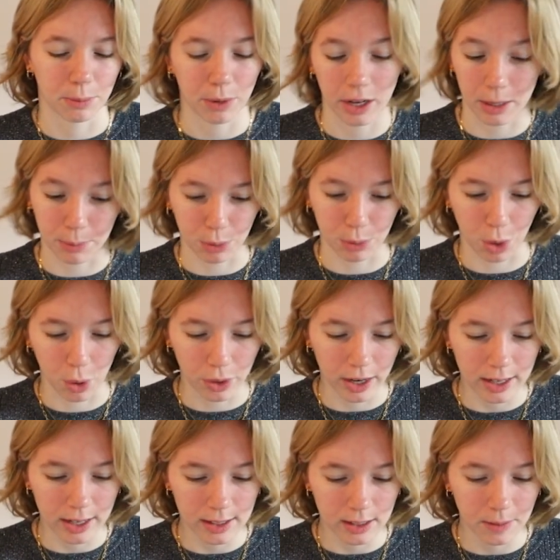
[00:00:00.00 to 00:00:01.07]
in
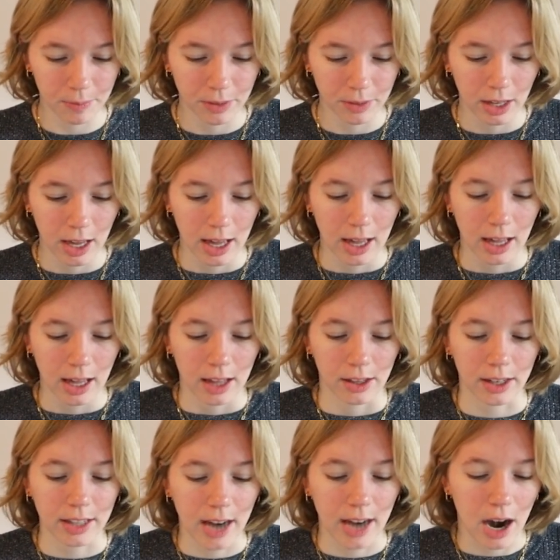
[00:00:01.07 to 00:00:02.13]
progress.
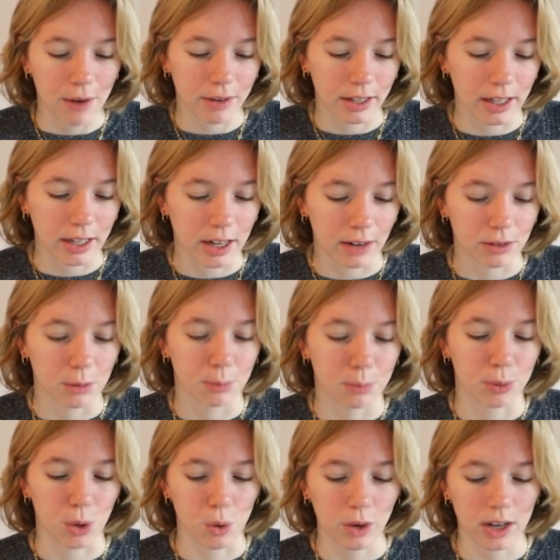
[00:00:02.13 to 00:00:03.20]
Then you have the
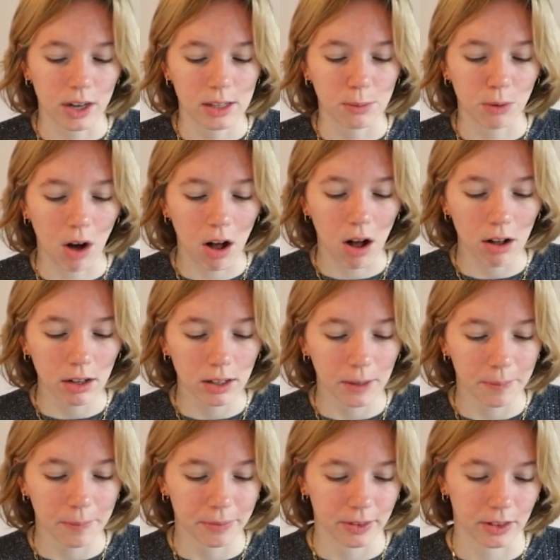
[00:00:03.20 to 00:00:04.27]
progress block,
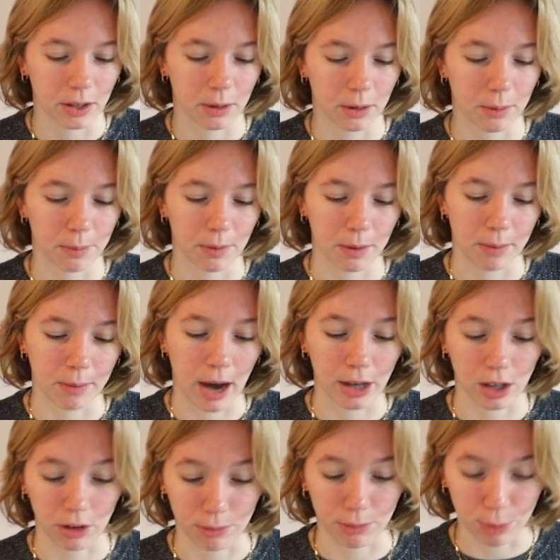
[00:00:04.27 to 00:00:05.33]
the amount
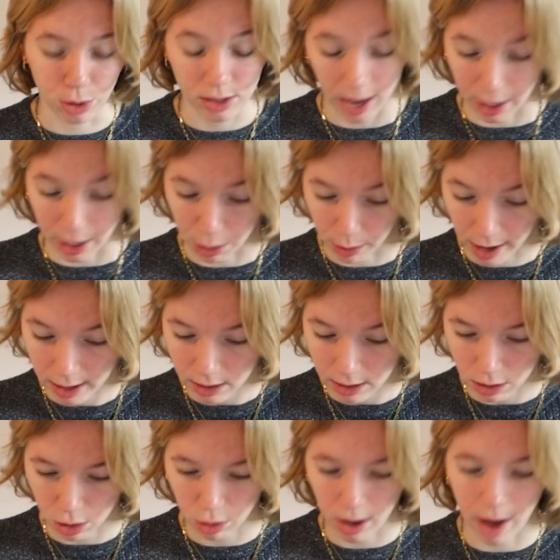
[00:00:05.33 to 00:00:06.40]
of books I read.
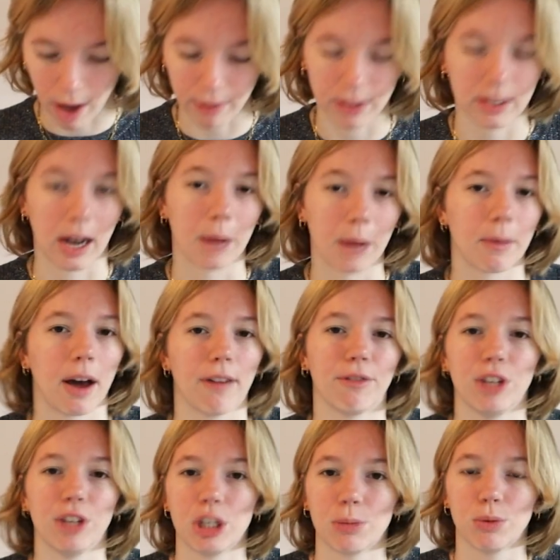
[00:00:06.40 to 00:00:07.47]
So every time I
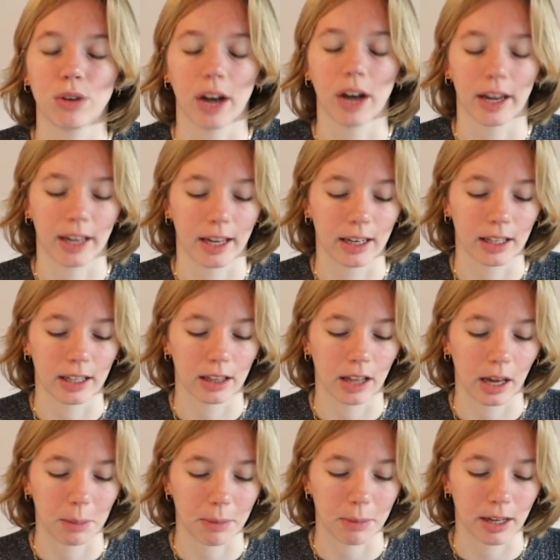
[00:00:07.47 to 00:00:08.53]
finish a book, I can
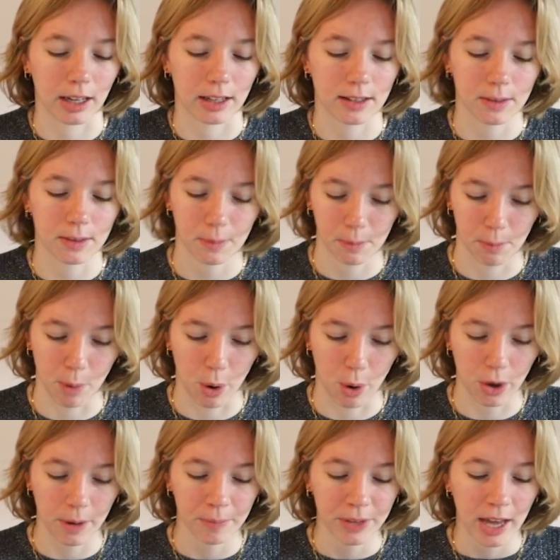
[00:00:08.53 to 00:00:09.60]
like make it
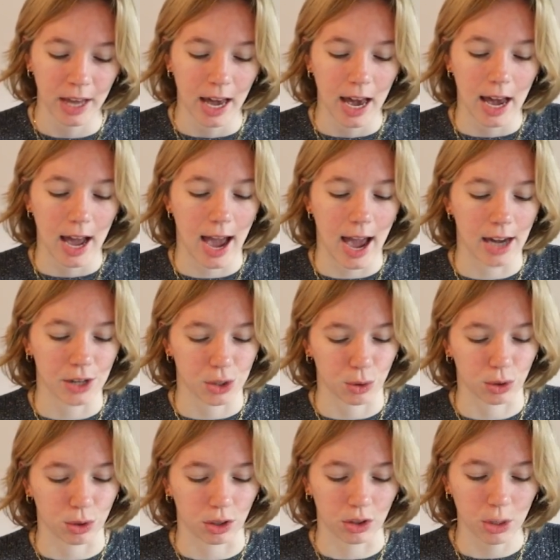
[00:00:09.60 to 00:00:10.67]
more, and a
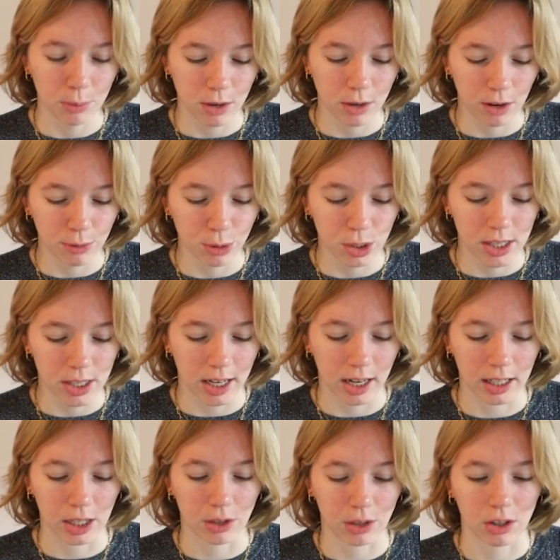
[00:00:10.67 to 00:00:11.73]
total number of books. And
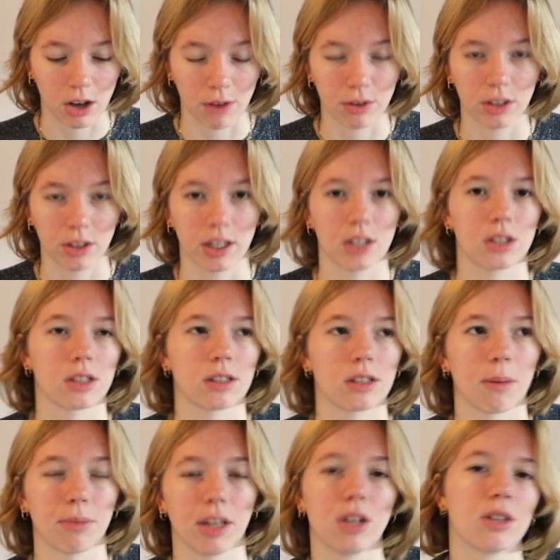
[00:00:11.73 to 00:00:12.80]
then here the cover. That's
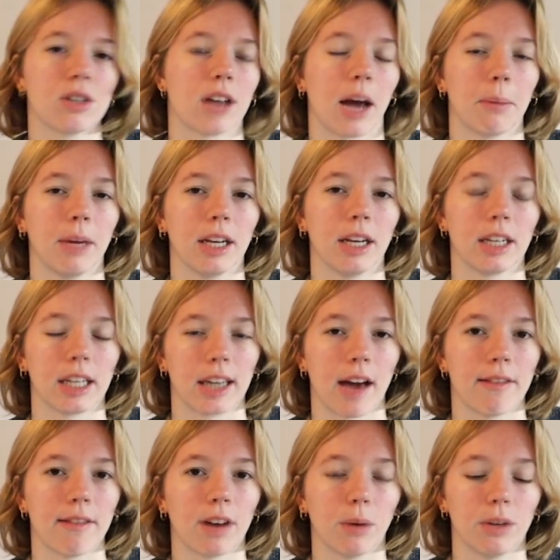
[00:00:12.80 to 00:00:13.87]
something just I made in
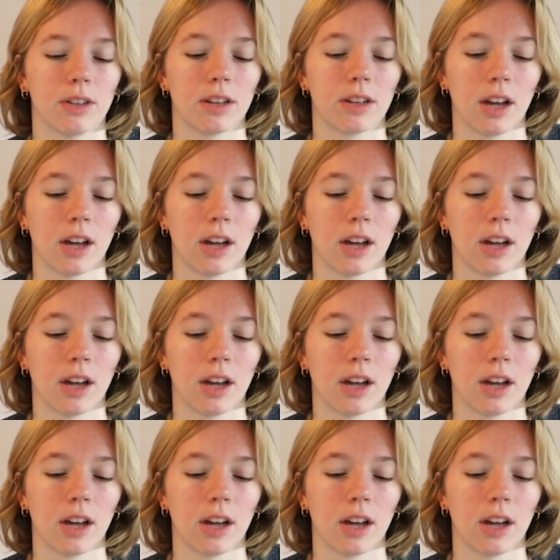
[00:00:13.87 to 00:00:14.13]
Canva with